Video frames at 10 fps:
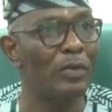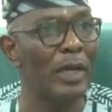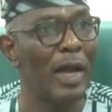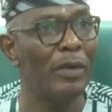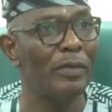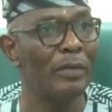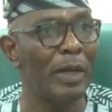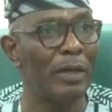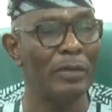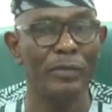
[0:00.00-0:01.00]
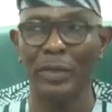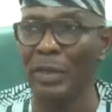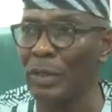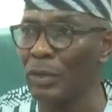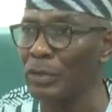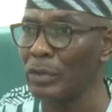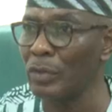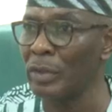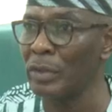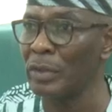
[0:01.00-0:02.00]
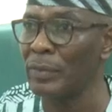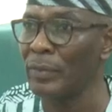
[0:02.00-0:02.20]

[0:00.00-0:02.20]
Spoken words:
we have in my federal constituency.